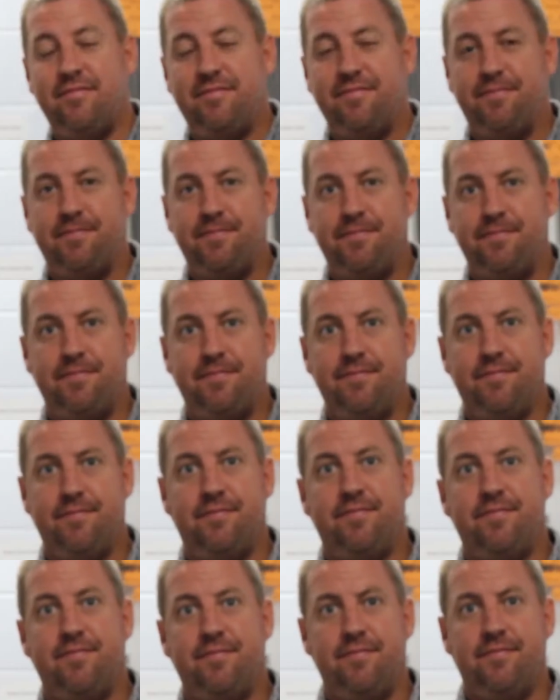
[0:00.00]

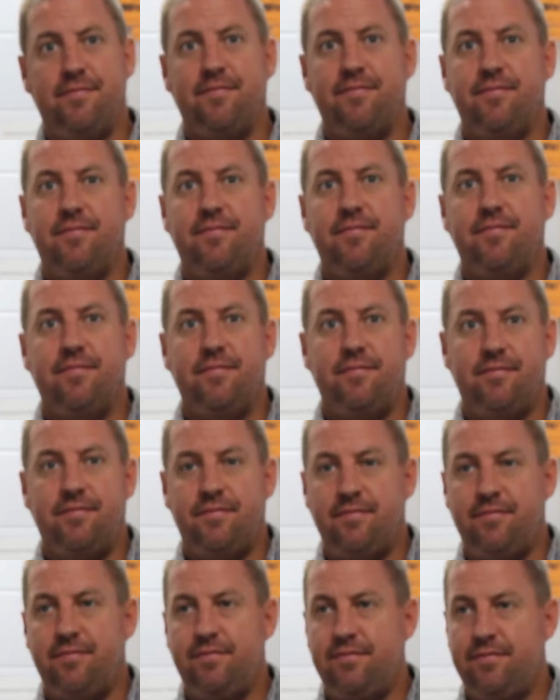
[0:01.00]

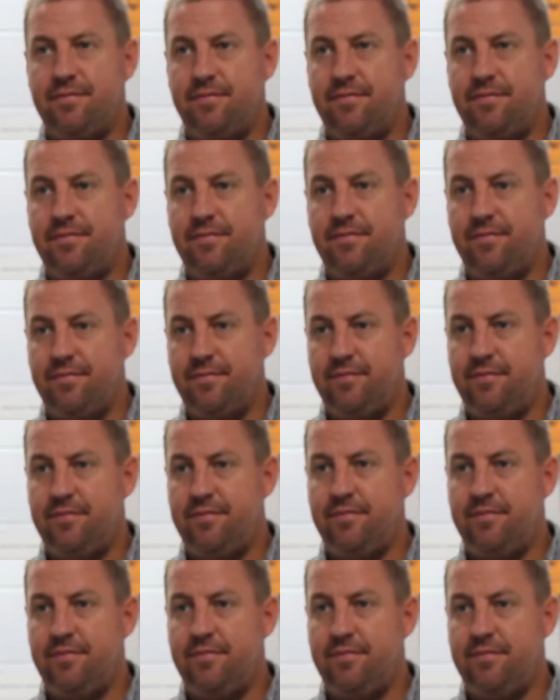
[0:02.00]

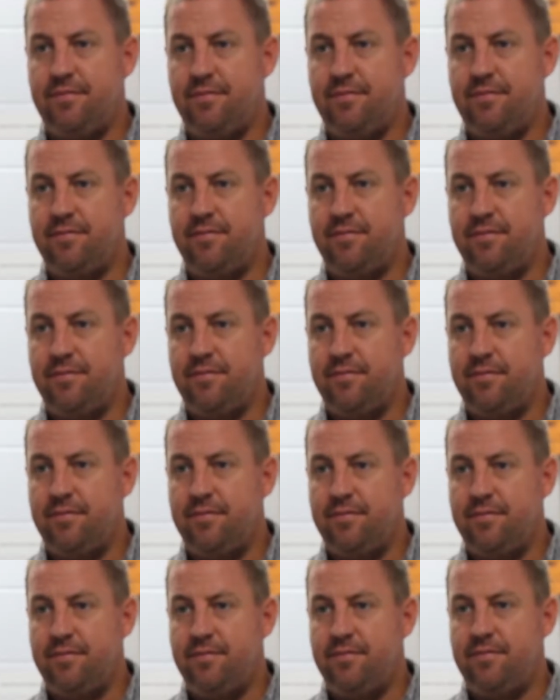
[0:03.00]

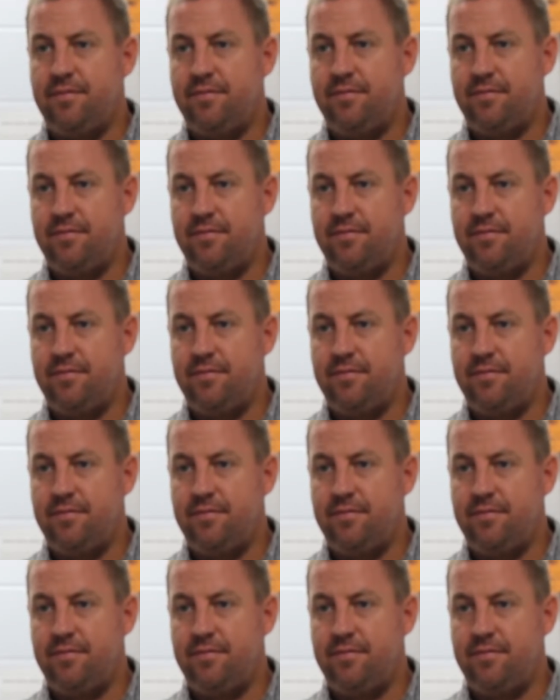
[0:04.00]
The person shown says nothing.